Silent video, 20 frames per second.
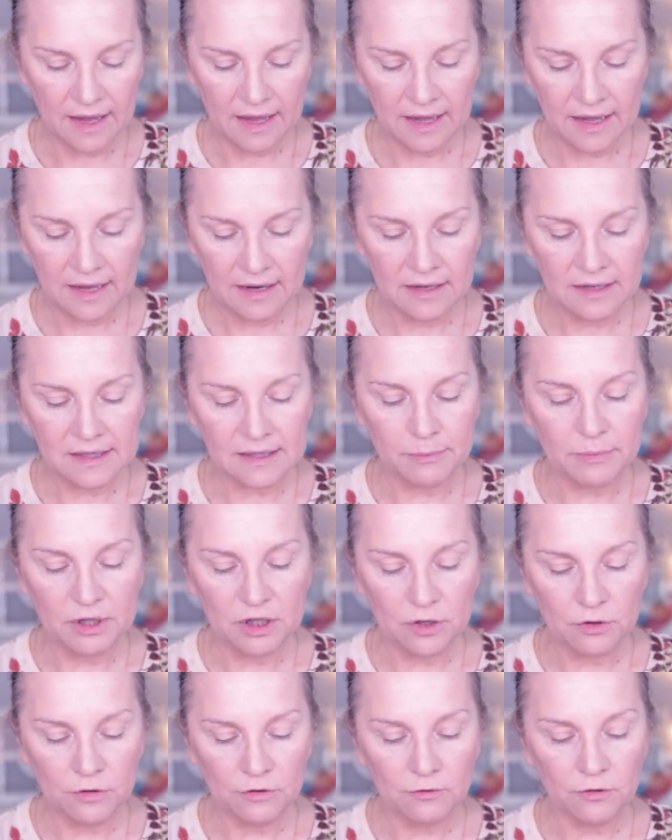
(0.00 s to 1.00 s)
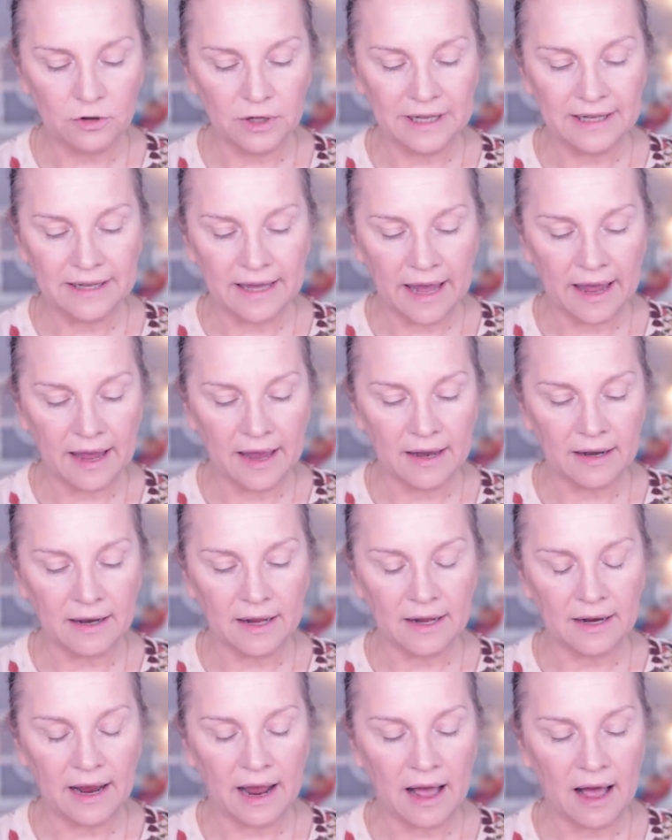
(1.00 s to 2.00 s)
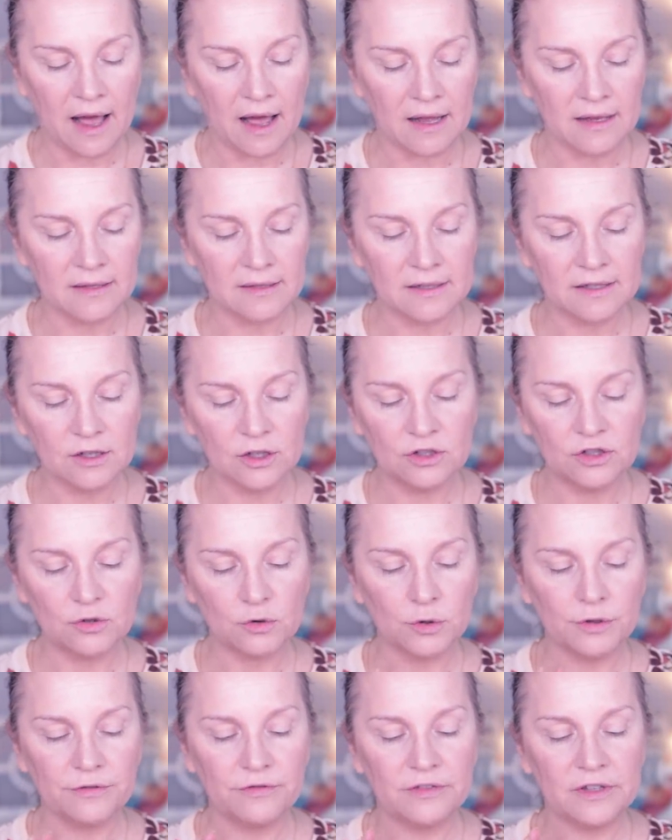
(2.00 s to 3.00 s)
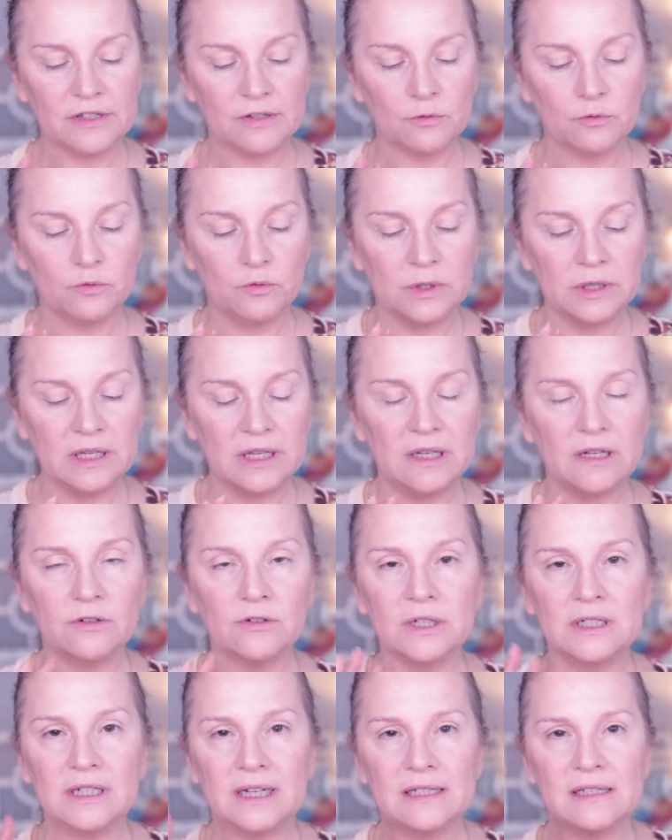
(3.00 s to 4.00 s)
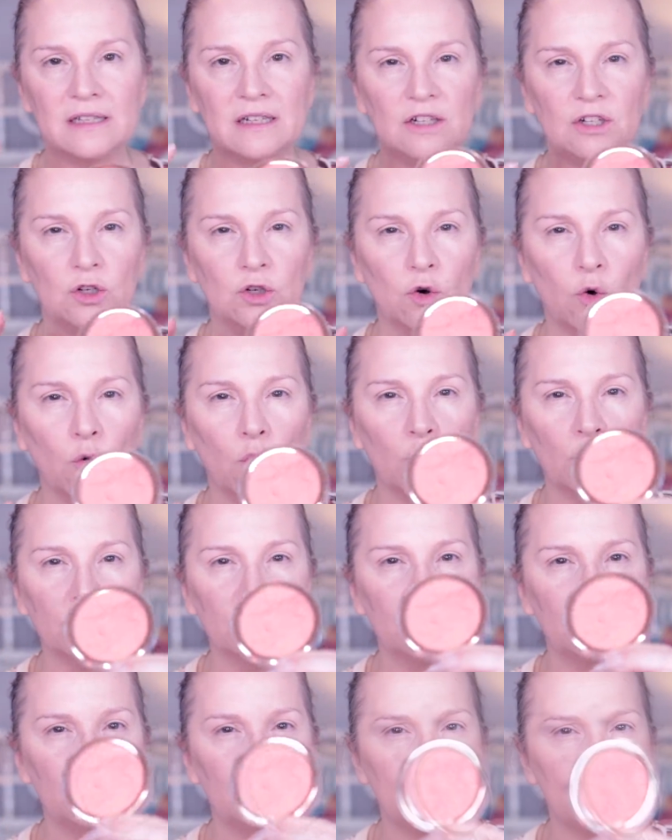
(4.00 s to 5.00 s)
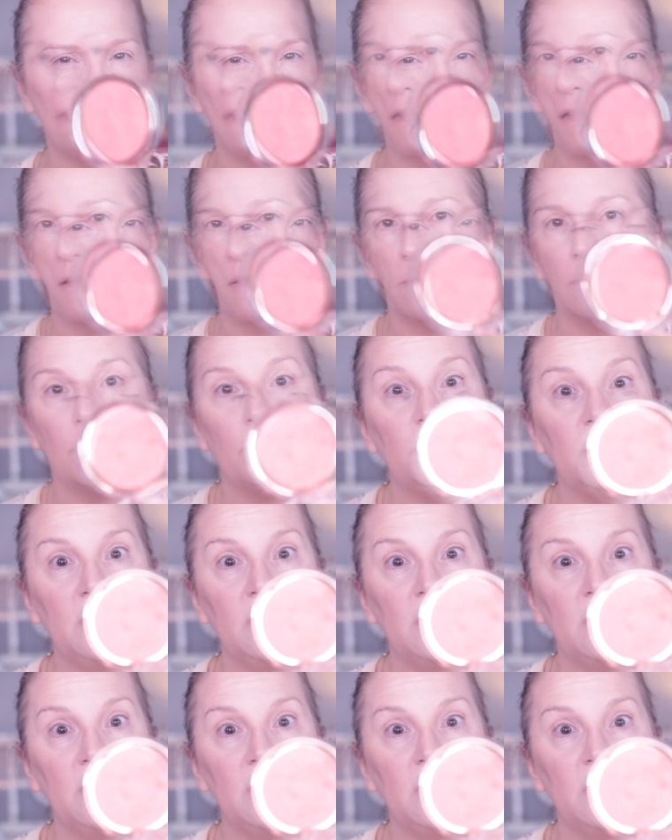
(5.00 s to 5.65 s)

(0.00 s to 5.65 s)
It is beautiful again. It has sort of this really iridescent gold to it.